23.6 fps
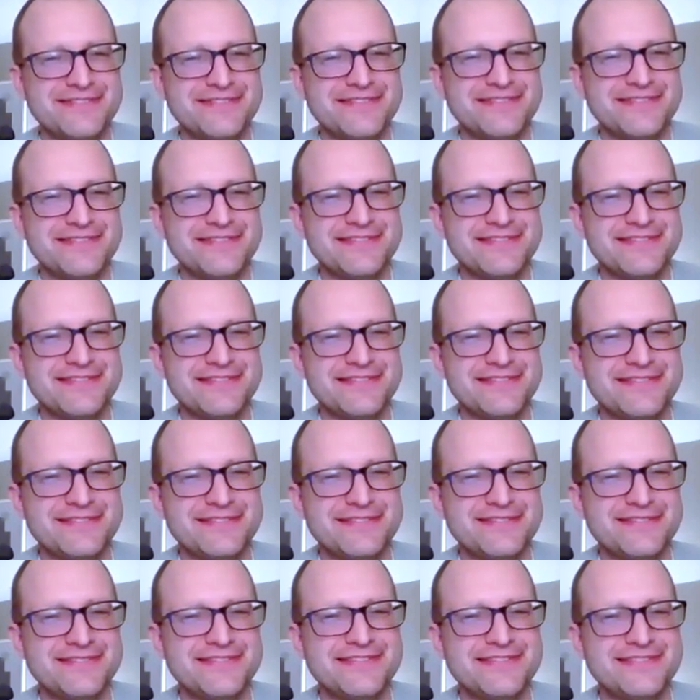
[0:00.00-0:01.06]

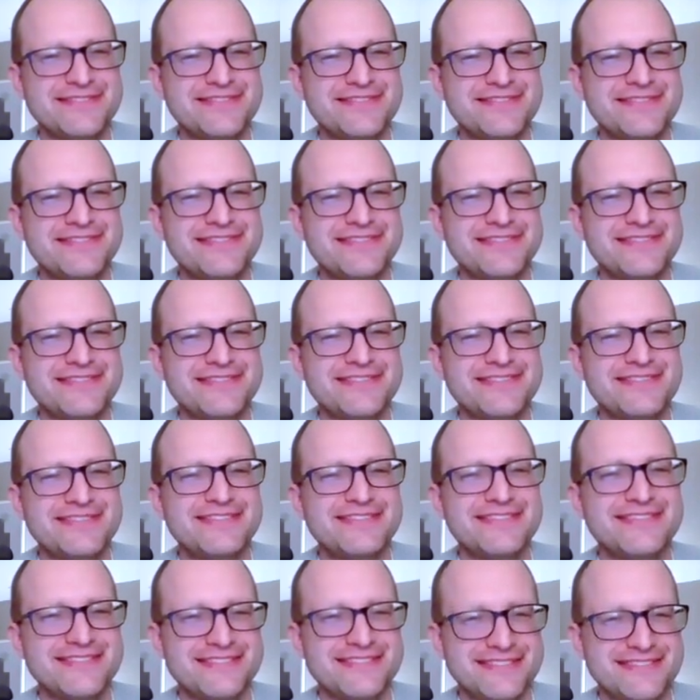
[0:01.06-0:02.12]

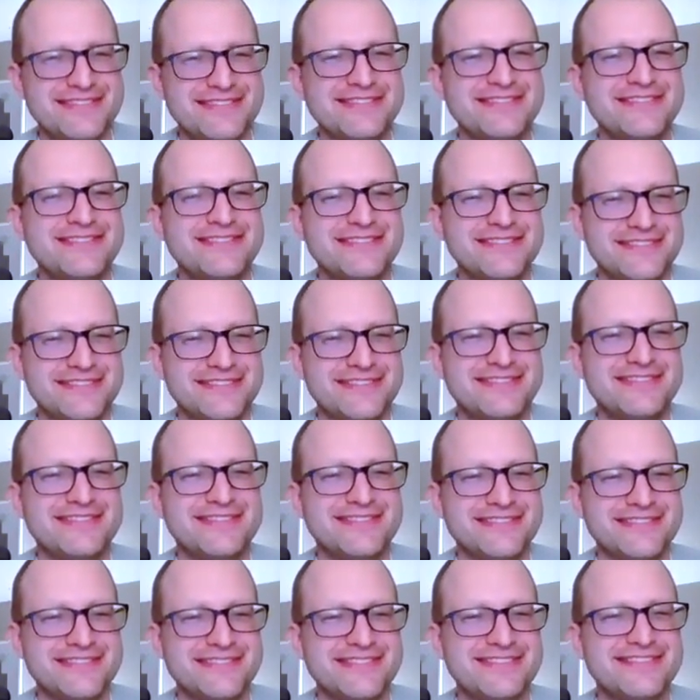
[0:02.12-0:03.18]

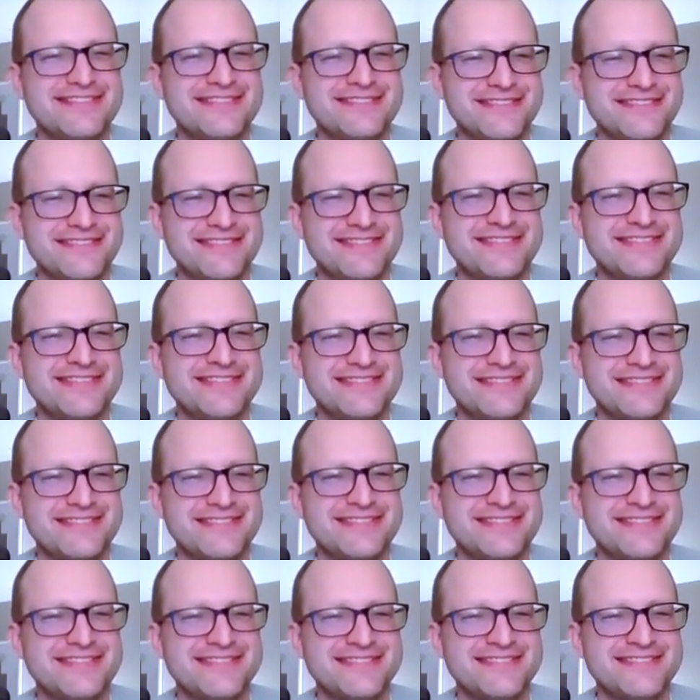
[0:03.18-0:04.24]

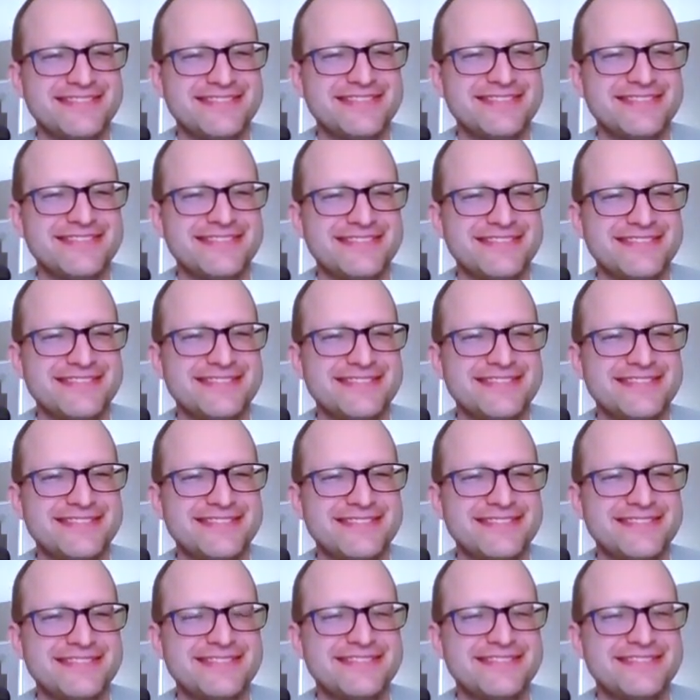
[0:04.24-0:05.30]

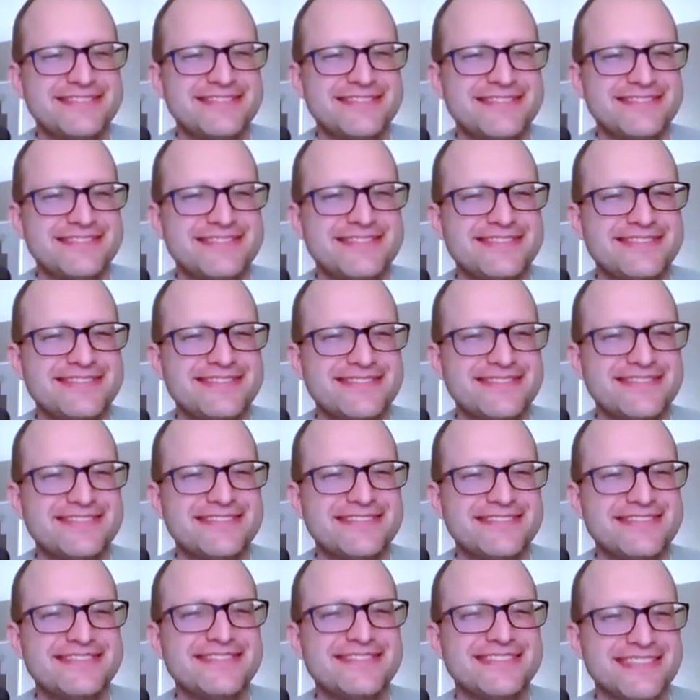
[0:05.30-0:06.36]

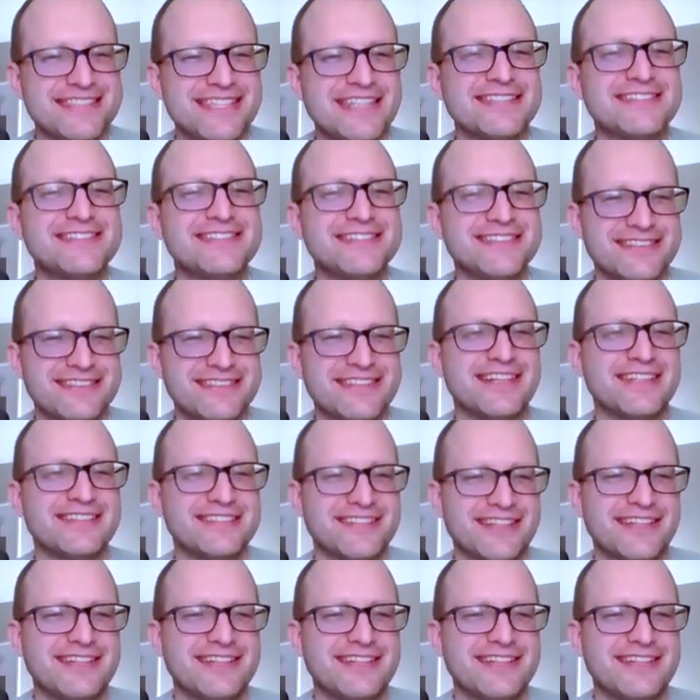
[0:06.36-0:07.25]
No words are spoken by the person on screen.